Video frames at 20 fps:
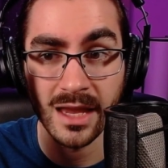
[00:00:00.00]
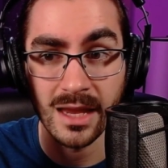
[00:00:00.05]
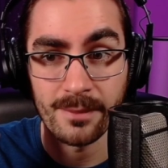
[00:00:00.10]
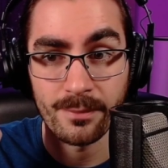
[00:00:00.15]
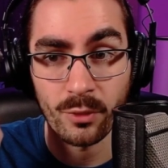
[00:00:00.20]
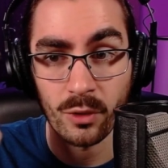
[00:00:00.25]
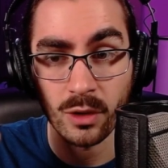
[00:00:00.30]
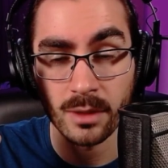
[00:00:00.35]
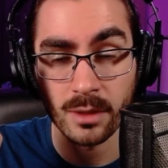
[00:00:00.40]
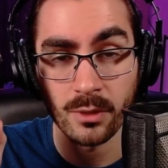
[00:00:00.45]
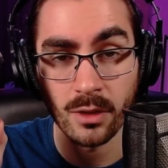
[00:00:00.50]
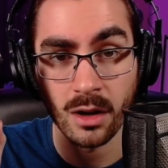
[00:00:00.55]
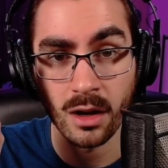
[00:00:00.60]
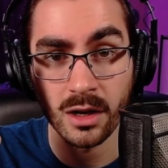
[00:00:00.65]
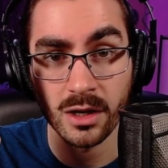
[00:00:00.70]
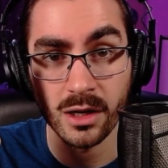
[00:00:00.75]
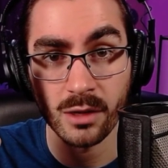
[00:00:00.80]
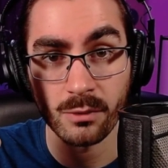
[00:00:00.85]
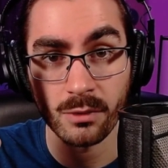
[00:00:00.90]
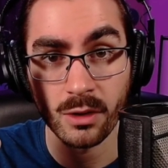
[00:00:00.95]
a portable
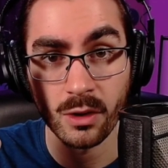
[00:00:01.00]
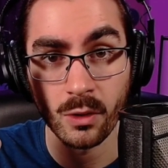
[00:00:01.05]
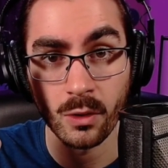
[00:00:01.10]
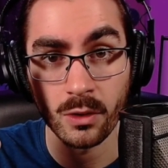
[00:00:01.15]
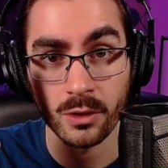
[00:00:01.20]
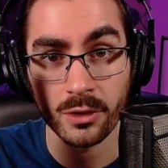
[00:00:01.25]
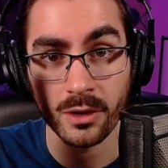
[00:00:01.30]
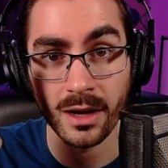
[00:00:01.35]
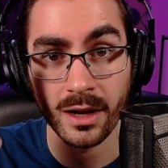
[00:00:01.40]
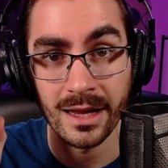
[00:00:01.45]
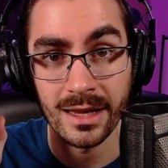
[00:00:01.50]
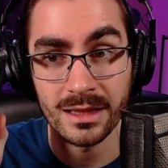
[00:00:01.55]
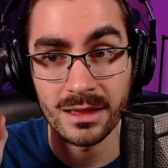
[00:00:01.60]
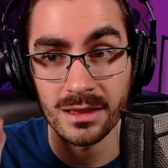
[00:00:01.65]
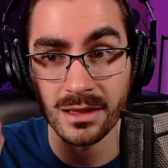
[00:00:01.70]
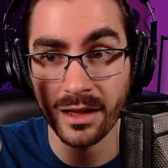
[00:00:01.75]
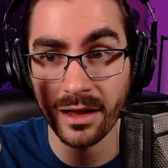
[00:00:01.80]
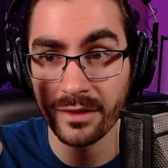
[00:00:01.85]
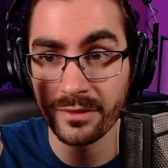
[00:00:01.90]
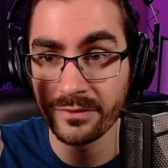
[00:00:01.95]
audio recorder I
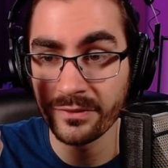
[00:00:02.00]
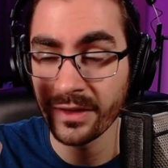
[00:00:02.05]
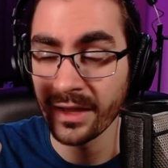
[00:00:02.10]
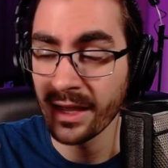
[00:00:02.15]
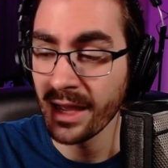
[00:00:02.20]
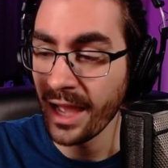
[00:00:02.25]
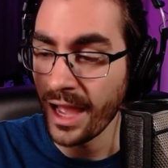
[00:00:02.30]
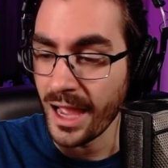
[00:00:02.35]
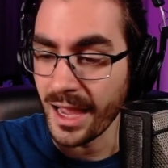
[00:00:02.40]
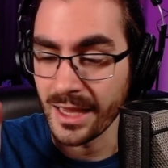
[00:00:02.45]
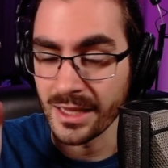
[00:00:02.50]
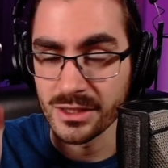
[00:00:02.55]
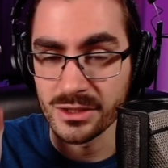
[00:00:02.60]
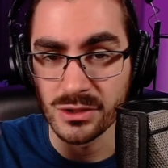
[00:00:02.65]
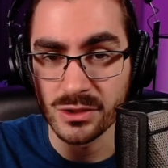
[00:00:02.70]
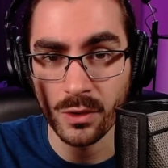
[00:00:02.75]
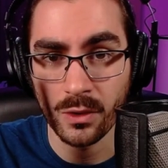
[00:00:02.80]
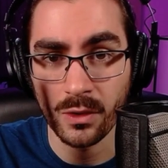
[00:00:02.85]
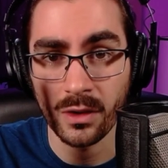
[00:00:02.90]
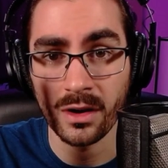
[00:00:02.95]
love, I
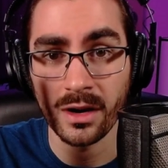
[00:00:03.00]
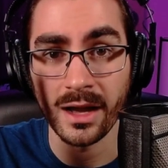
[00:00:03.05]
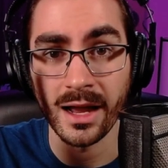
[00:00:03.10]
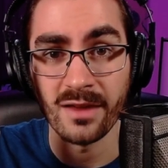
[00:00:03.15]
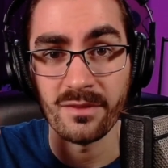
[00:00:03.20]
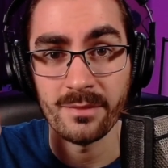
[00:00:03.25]
adore.